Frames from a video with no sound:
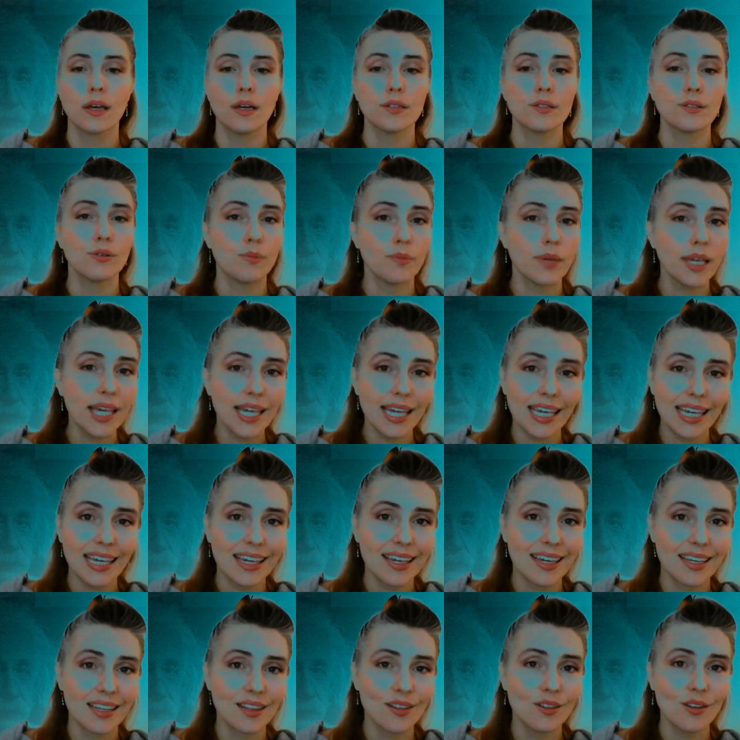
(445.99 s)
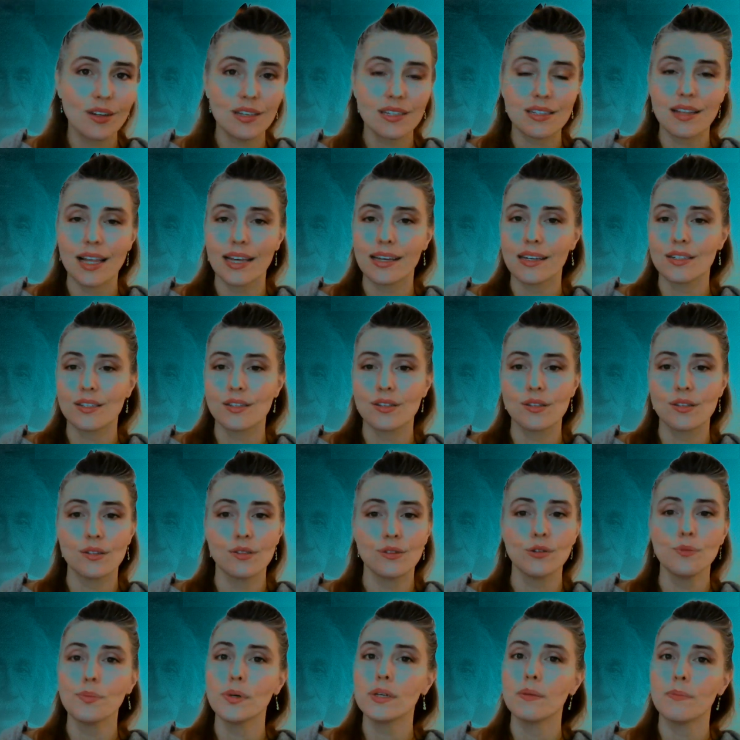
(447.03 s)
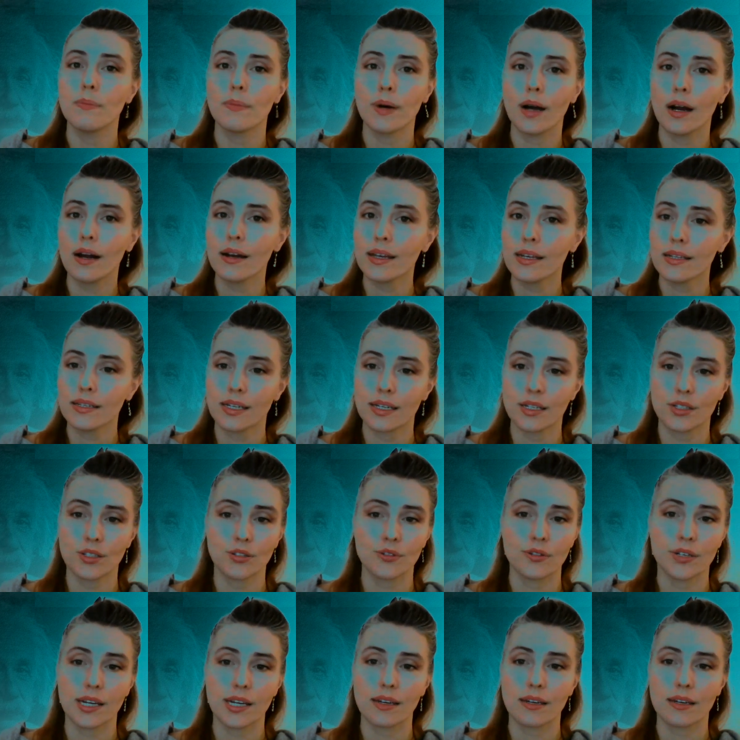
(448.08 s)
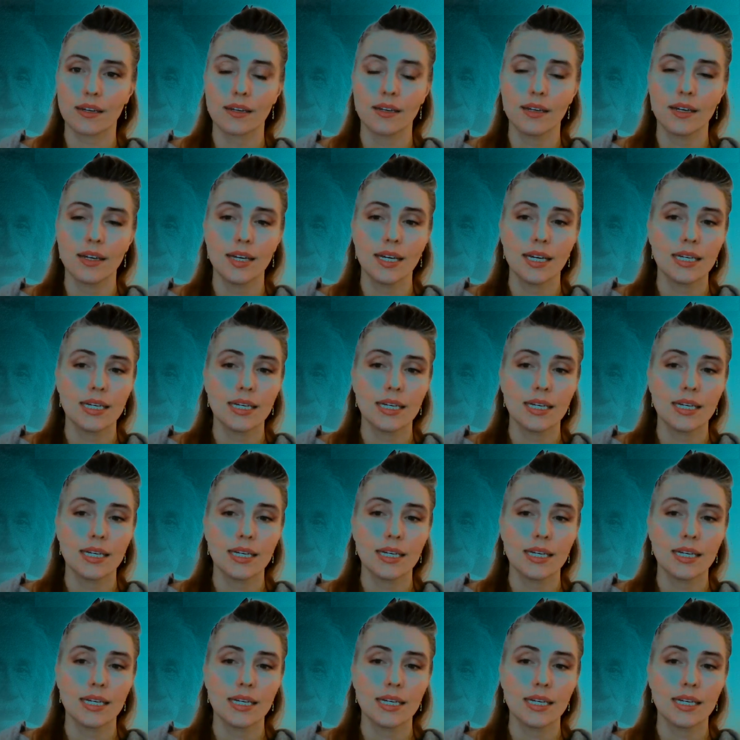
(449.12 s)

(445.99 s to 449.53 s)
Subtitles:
To me, it looks like a stupid marketing trick